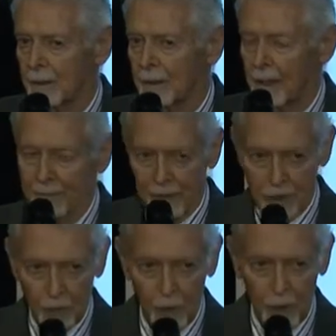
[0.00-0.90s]
and
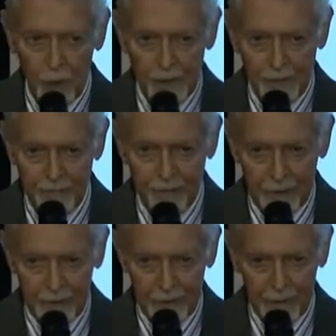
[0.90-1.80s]
eventual loss of
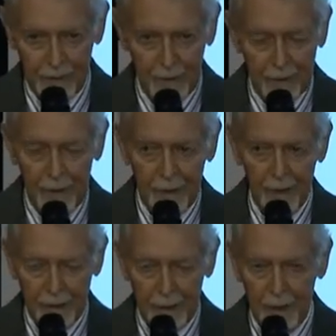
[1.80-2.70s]
faith. And
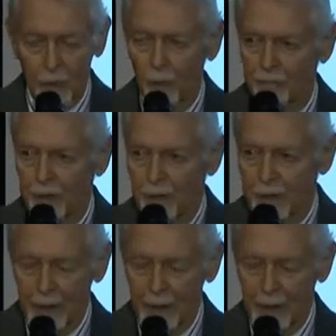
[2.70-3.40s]
I think you will find it